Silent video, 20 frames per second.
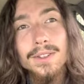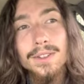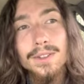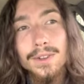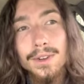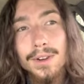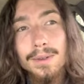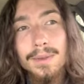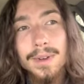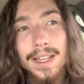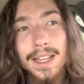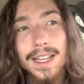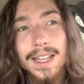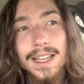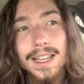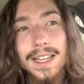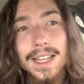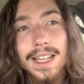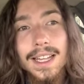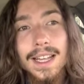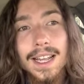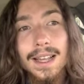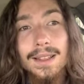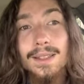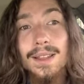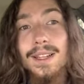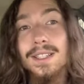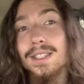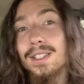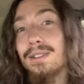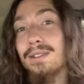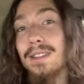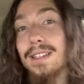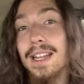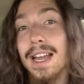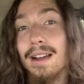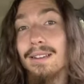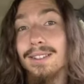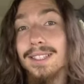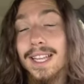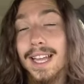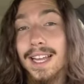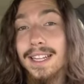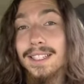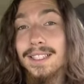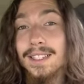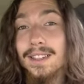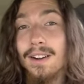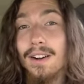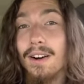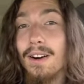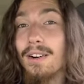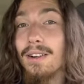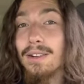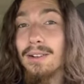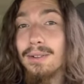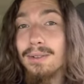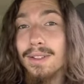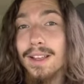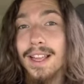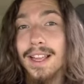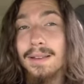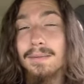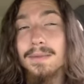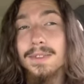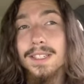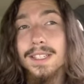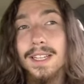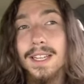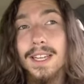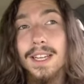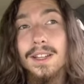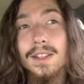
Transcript: determining it, and thus you can now test all claims.